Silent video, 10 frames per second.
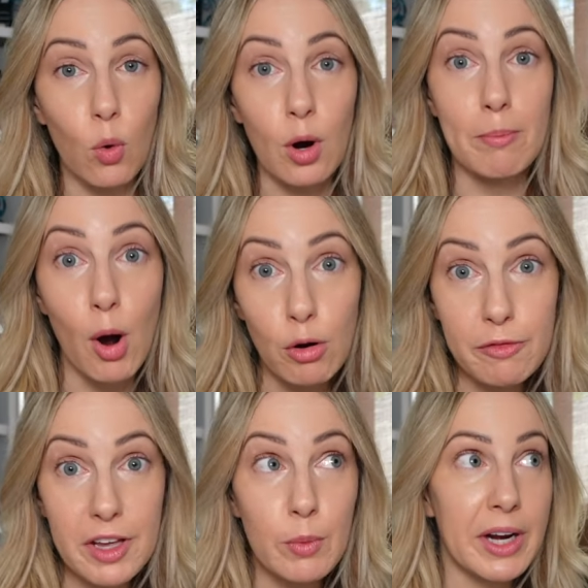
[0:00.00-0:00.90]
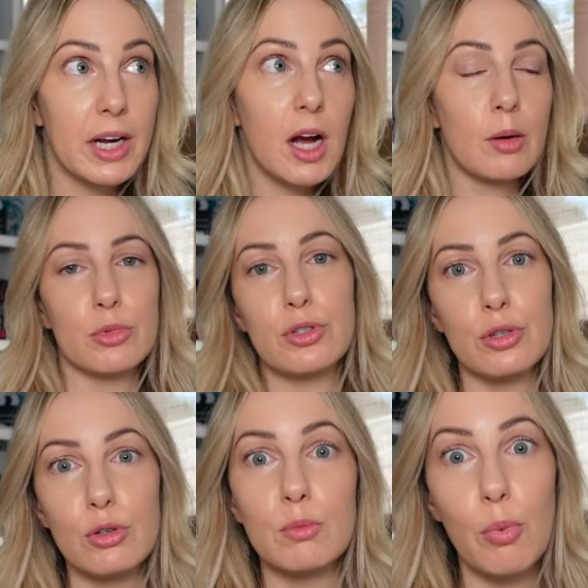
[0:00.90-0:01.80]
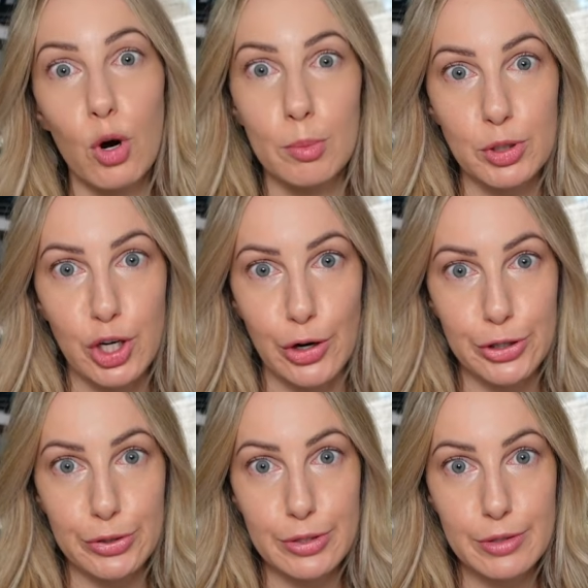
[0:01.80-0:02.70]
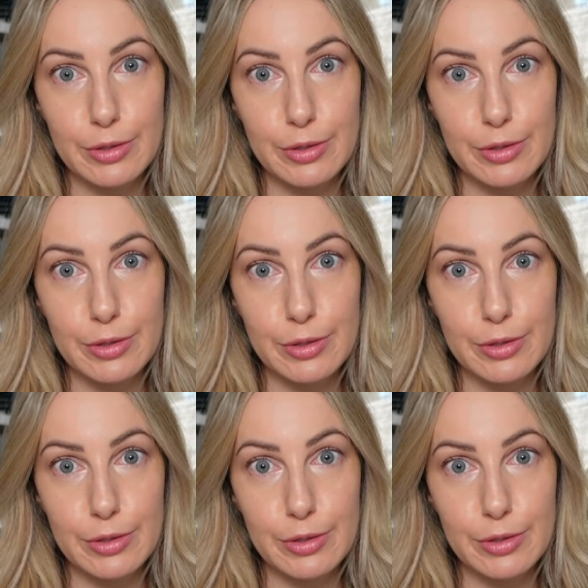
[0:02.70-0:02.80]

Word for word: or Mophie when it comes to portable chargers.